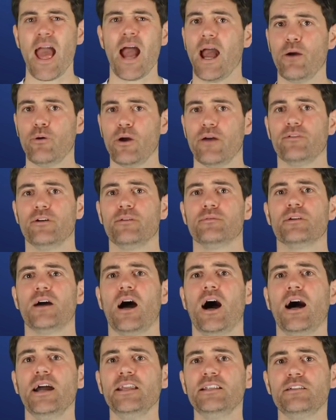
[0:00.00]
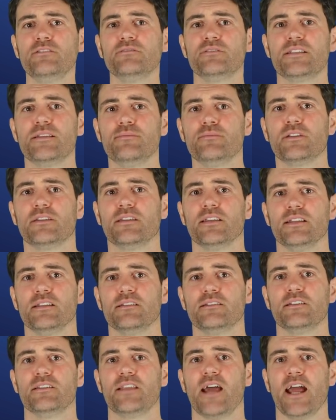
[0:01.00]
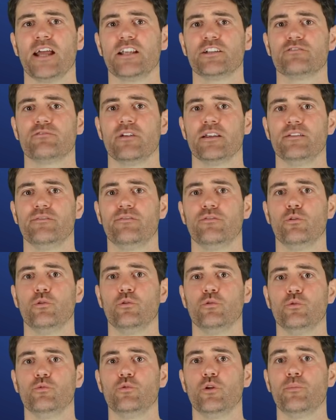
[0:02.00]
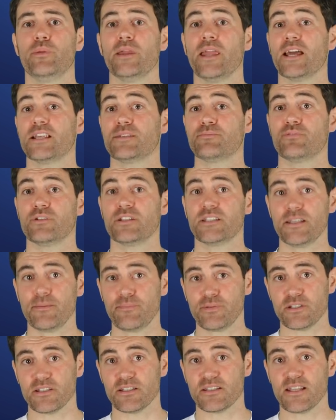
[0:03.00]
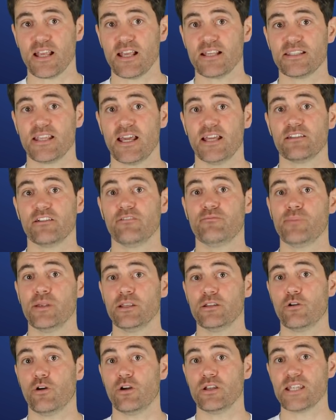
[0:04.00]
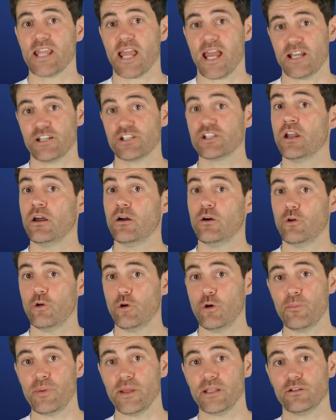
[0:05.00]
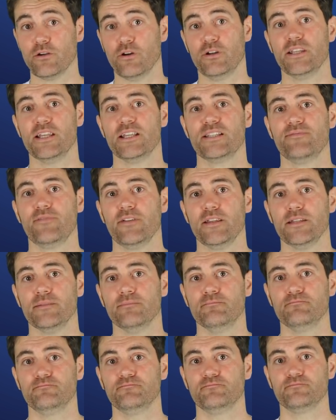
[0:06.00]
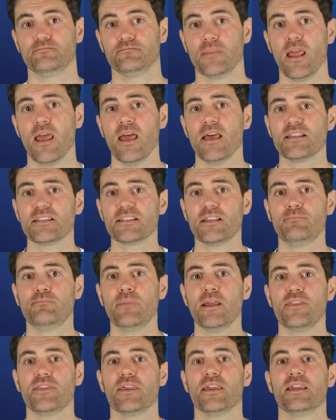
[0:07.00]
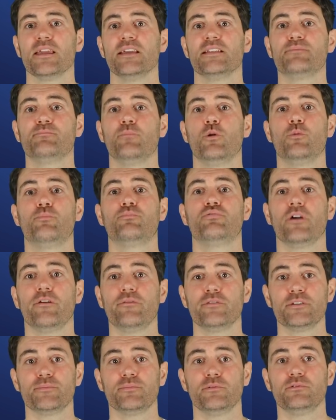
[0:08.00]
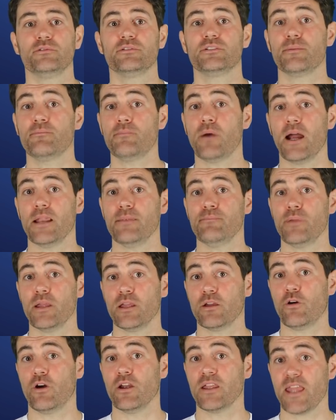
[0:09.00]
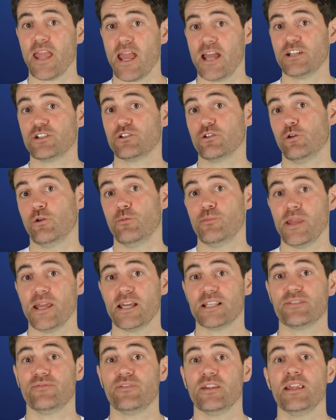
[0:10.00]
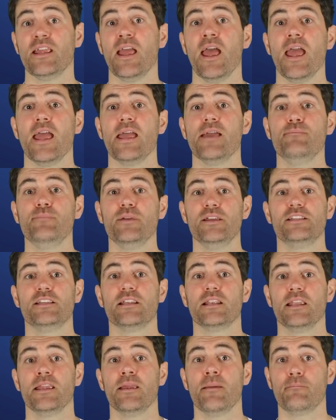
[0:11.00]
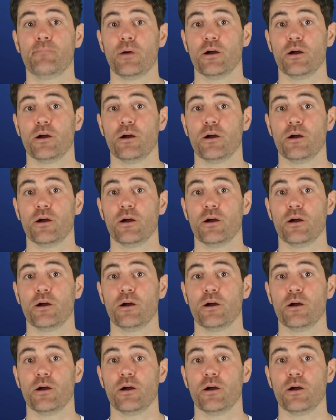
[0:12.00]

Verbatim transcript: However, I don't seem to think that the hash rate fall will be as precipitous as that of Bitcoin Cash or Bitcoin SV. Some may think it's more profitable to mine Bitcoin Cash or BSV immediately